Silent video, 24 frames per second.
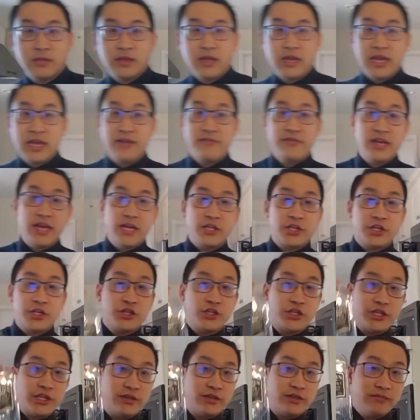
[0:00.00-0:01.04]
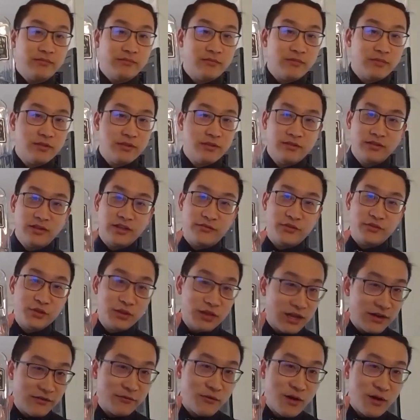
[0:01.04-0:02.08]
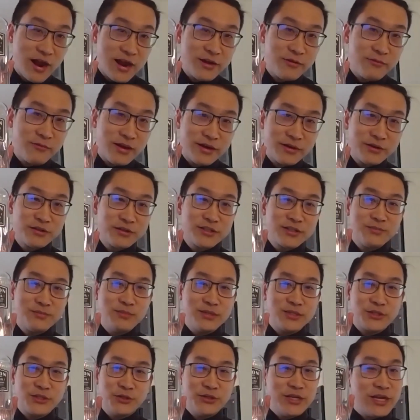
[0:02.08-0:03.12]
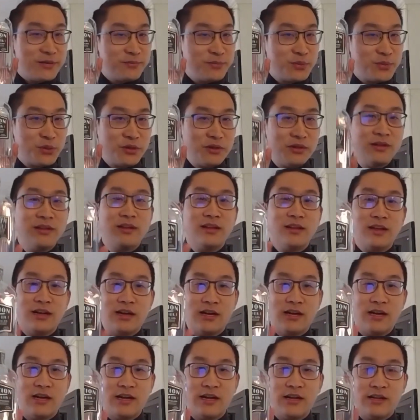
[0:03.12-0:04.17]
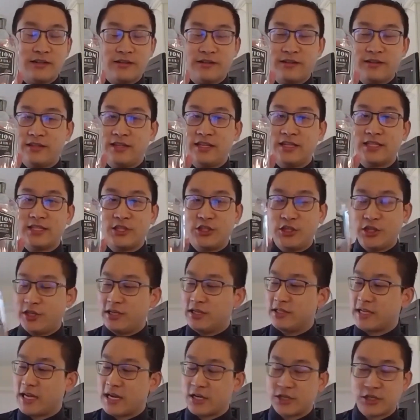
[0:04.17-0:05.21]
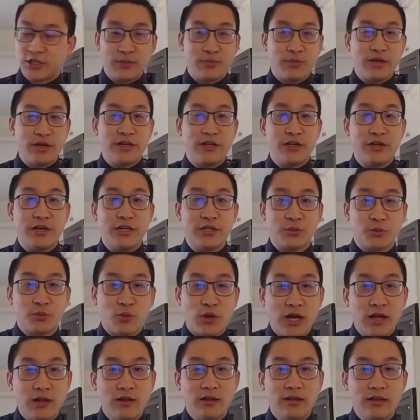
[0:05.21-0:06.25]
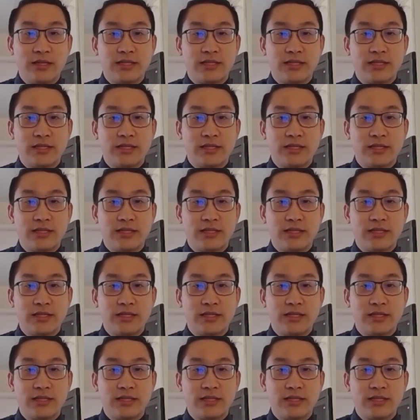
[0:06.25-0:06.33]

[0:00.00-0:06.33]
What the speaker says: Aviation gin, If you love Ryan Reynolds, Mr. Deadpool, this gin is actually pretty good as well.